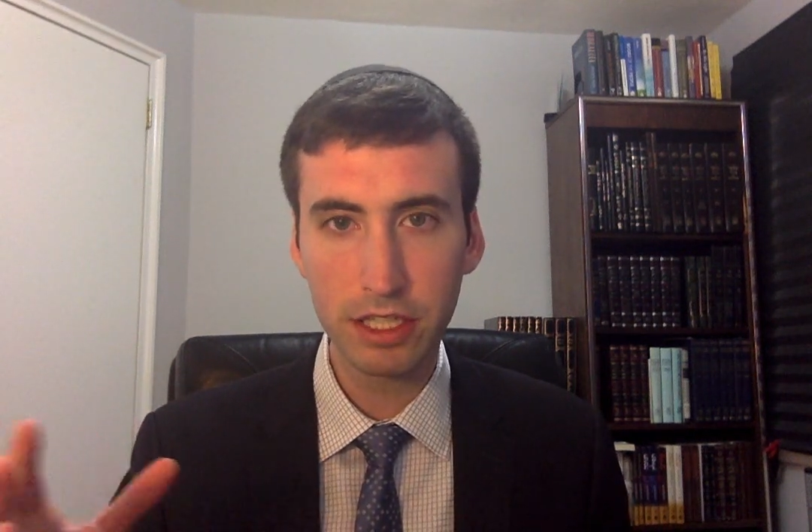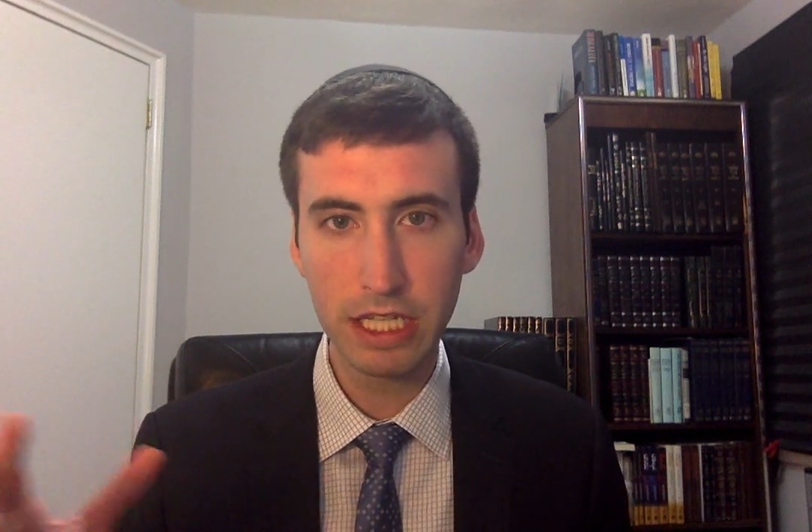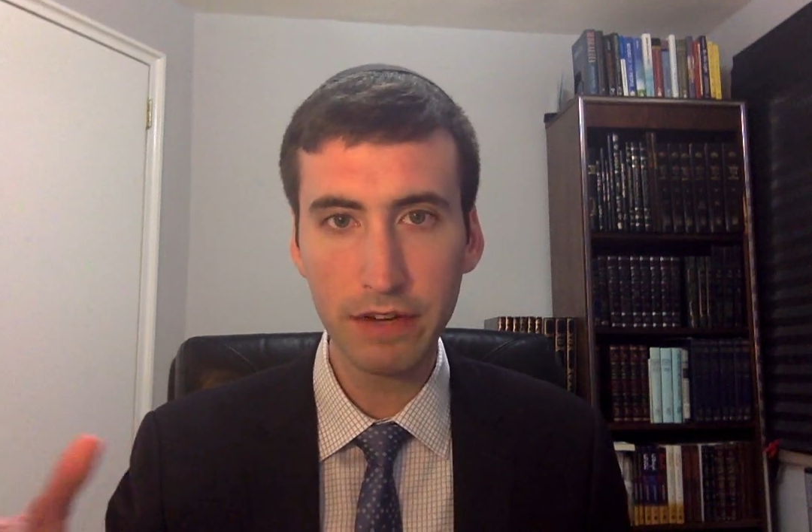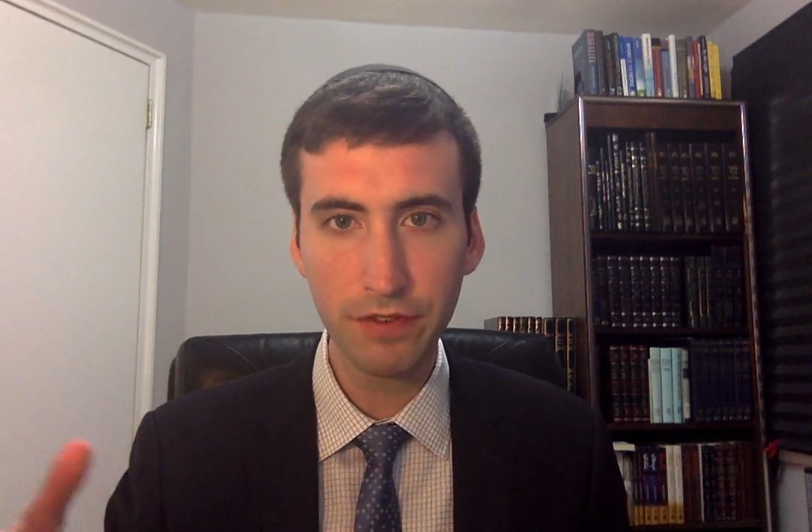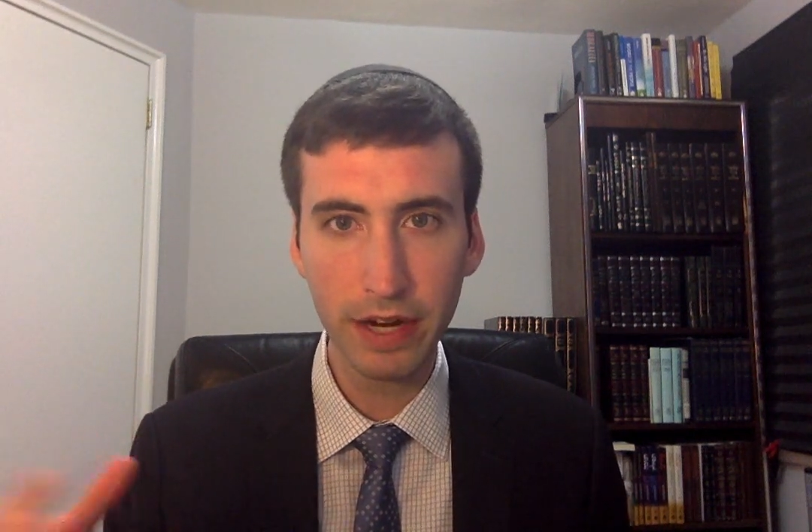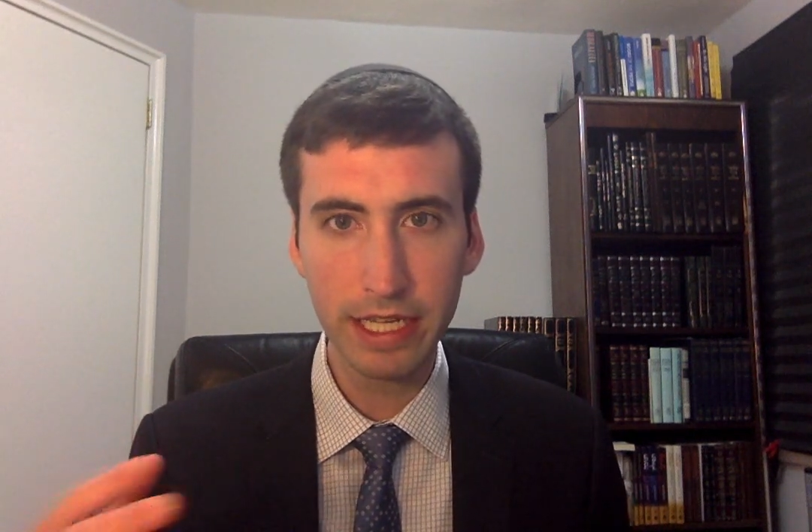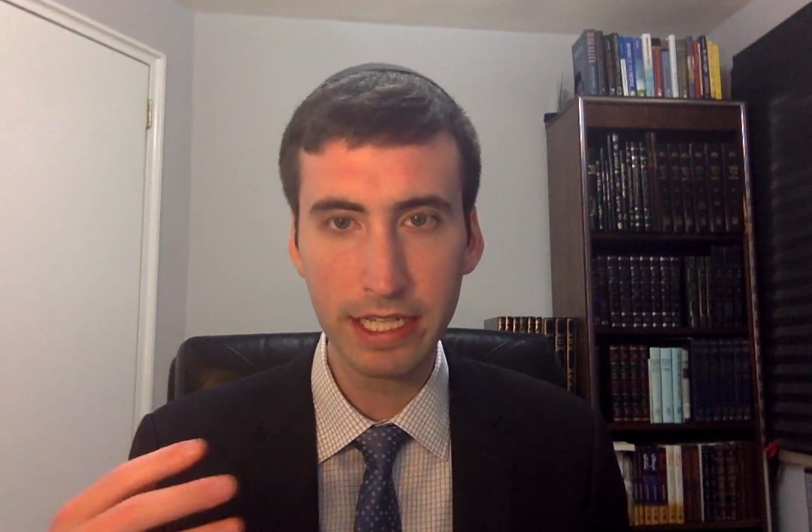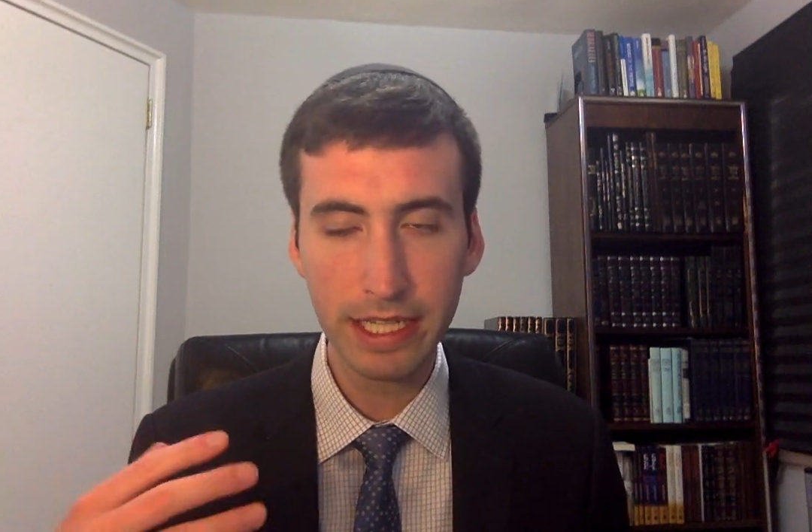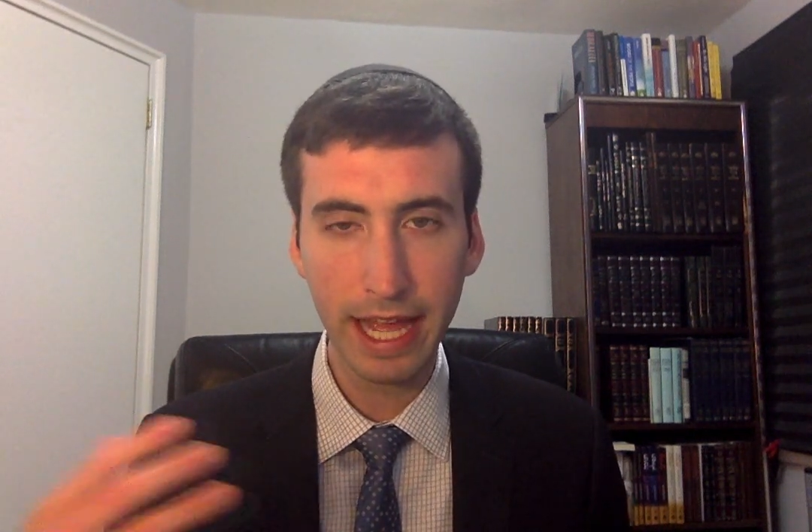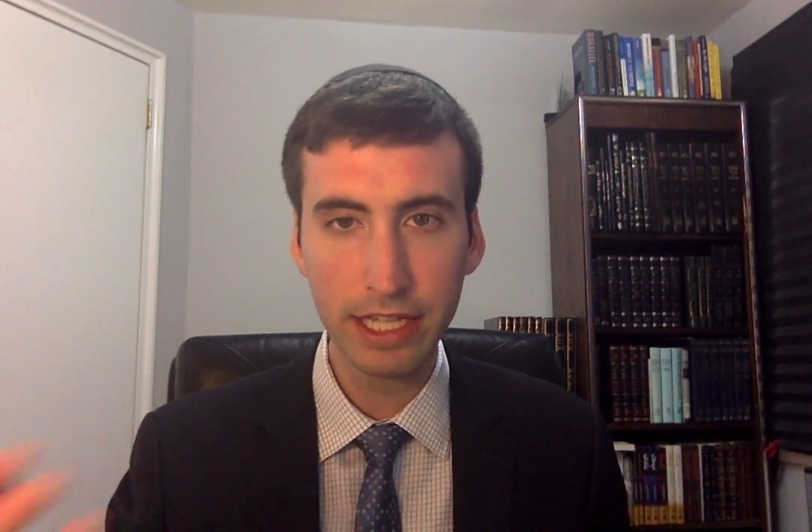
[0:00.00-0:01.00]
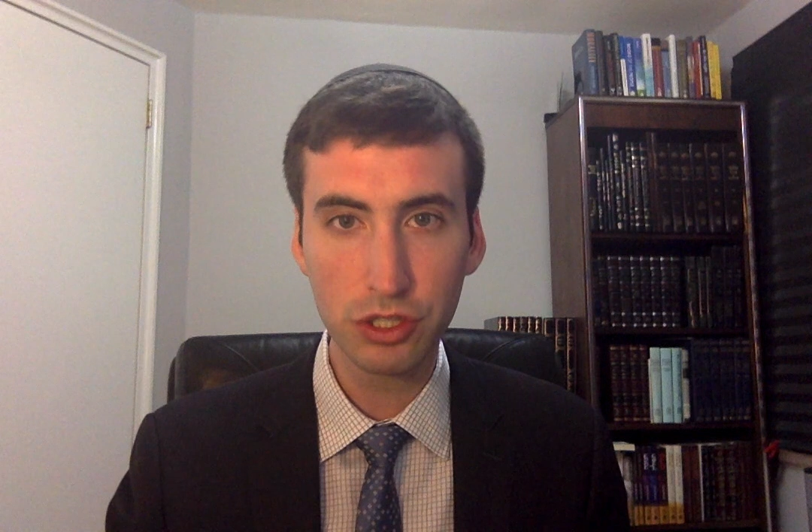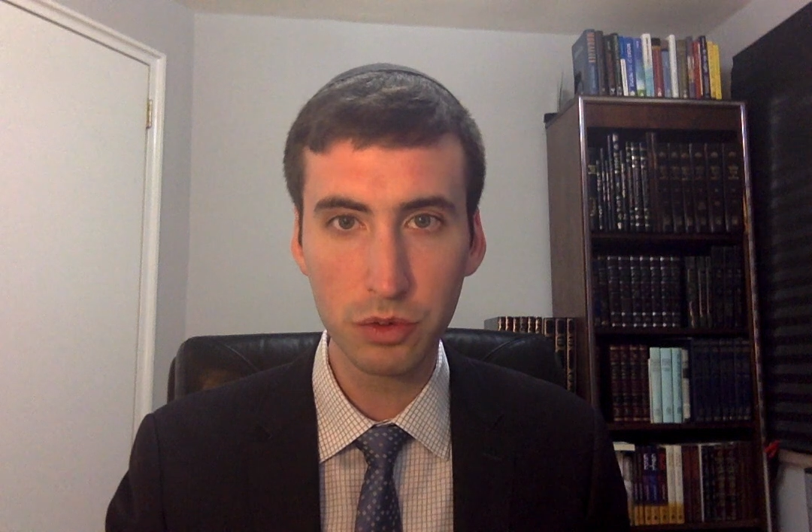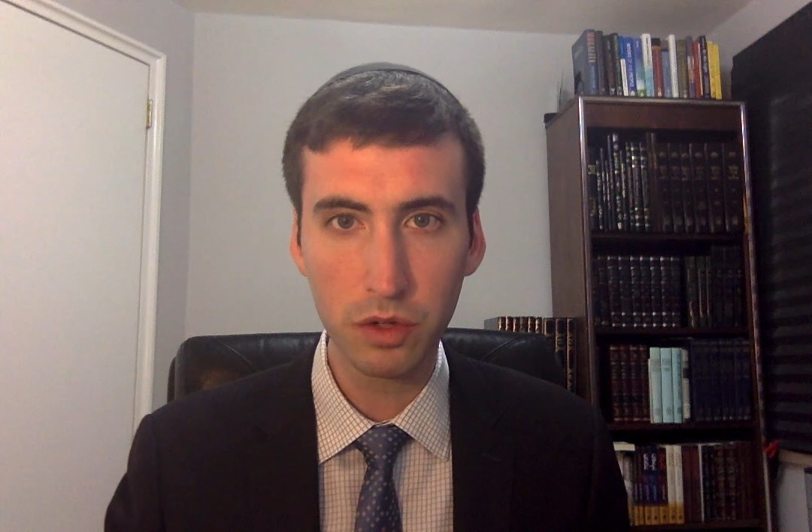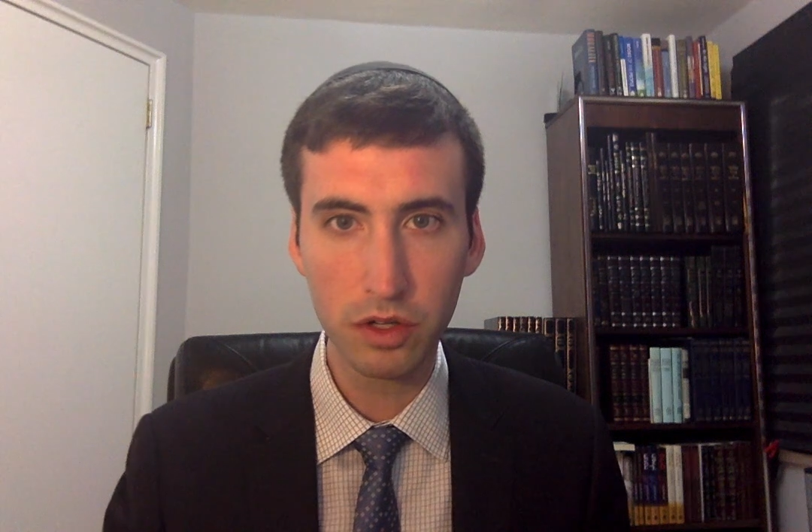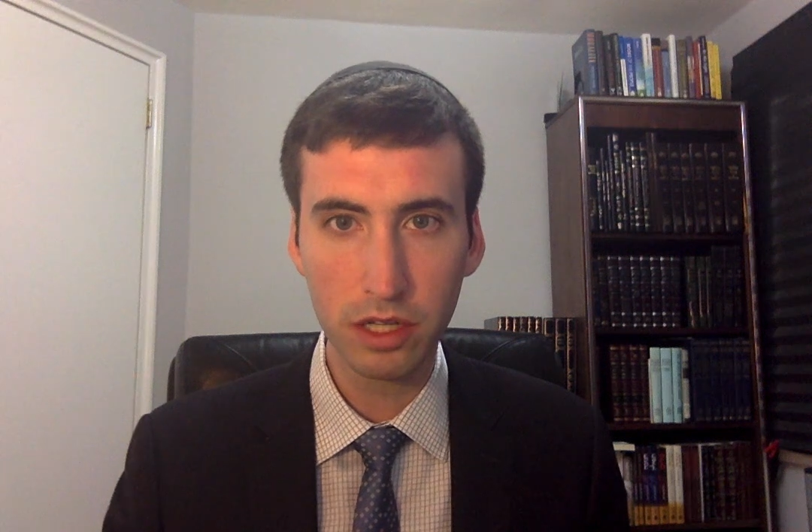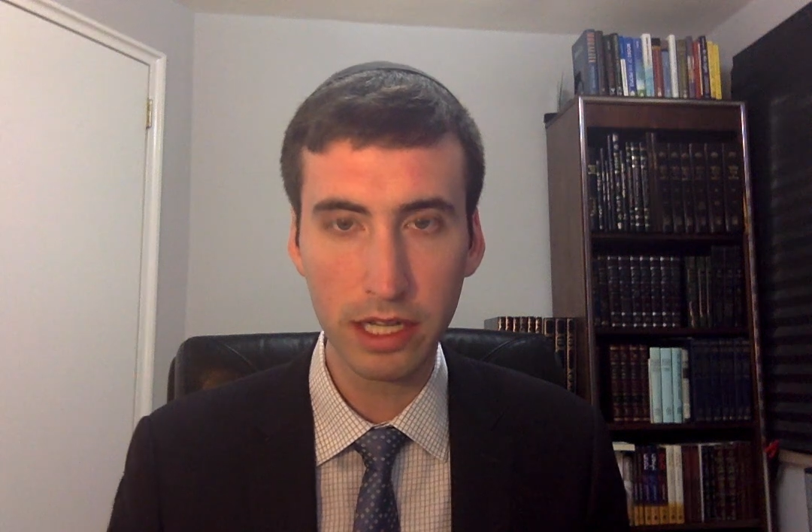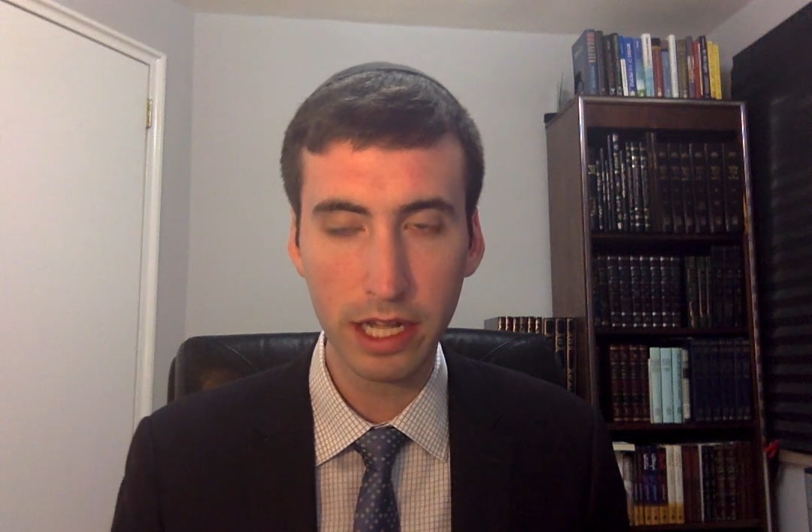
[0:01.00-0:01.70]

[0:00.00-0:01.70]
different textual